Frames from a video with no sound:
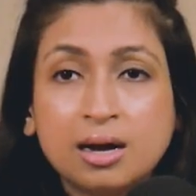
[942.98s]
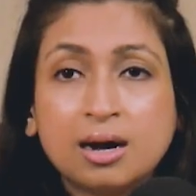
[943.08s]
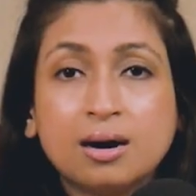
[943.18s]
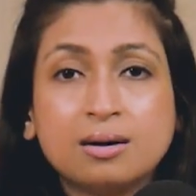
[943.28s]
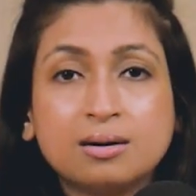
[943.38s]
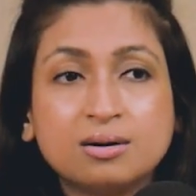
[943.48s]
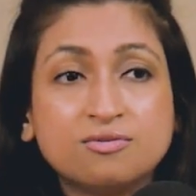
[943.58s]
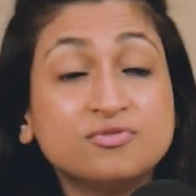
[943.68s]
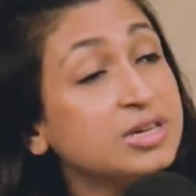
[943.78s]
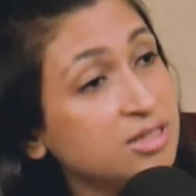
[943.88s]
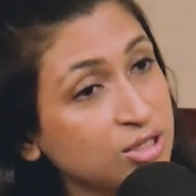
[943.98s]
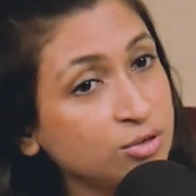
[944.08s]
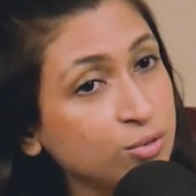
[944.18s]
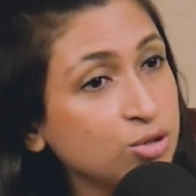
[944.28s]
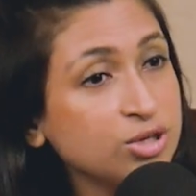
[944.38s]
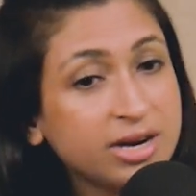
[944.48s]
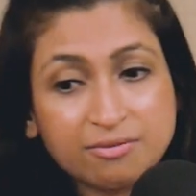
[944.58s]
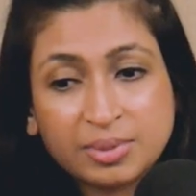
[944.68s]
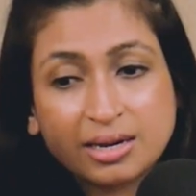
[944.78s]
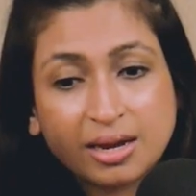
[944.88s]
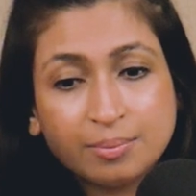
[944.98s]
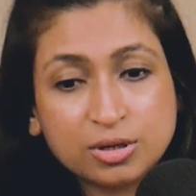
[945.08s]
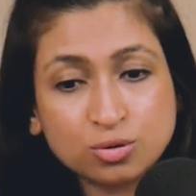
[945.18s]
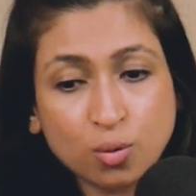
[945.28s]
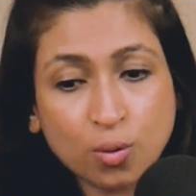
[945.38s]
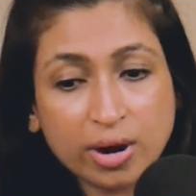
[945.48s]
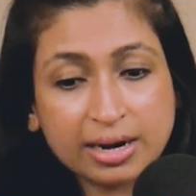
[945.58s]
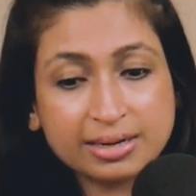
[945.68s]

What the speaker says: With Saruchi, I've been able to go ahead